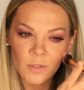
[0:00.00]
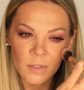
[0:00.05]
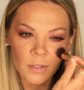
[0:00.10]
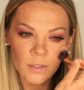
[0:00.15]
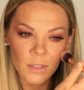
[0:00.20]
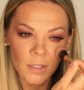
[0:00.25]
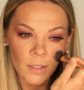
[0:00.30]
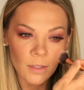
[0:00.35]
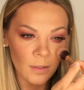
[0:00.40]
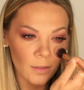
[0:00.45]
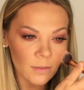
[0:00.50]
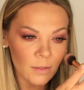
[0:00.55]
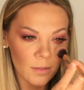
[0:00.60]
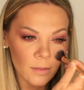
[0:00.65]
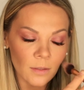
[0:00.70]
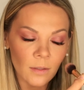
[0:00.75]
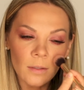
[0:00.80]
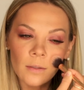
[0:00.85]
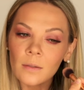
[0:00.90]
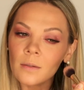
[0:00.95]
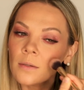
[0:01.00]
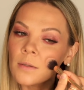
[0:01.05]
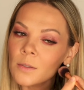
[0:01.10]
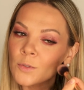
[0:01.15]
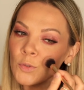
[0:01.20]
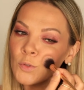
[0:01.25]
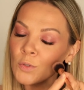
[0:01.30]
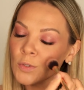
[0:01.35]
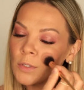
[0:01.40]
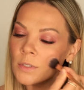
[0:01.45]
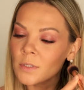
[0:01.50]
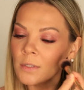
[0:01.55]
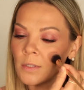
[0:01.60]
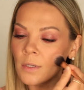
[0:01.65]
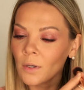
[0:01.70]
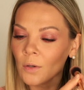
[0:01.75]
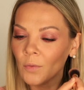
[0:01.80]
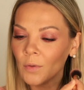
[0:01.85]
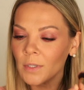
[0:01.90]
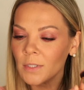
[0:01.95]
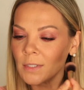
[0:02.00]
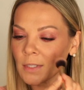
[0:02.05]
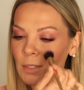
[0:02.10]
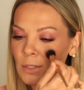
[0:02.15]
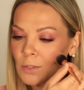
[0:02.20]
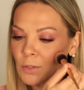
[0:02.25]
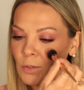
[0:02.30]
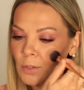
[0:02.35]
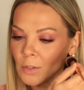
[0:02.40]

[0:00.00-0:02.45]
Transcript: Sticks. So easy to